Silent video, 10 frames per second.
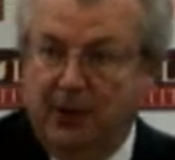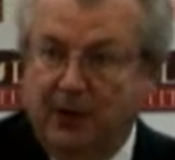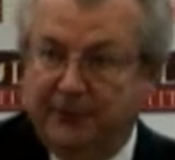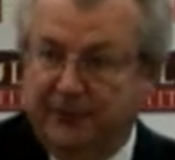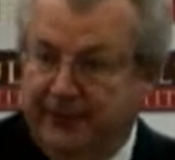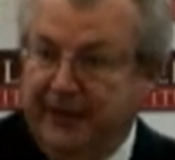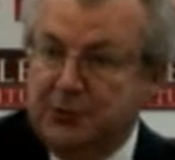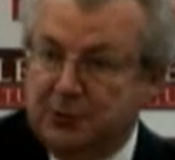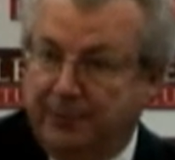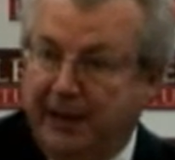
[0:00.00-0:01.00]
off the
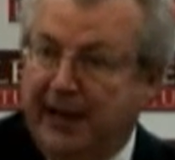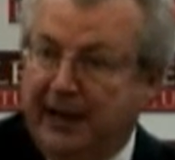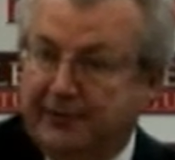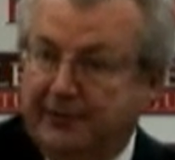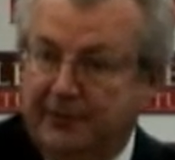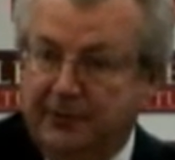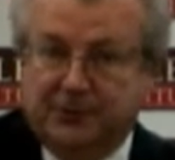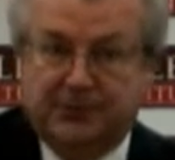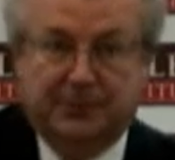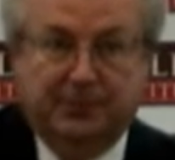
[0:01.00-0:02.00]
financial path that
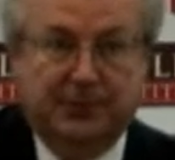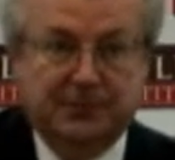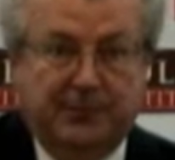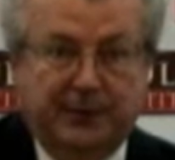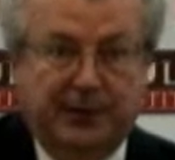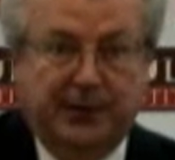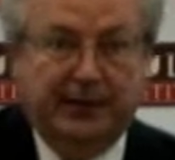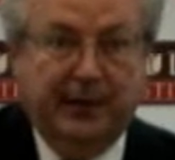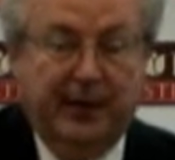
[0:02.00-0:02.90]
you're supposed to be on.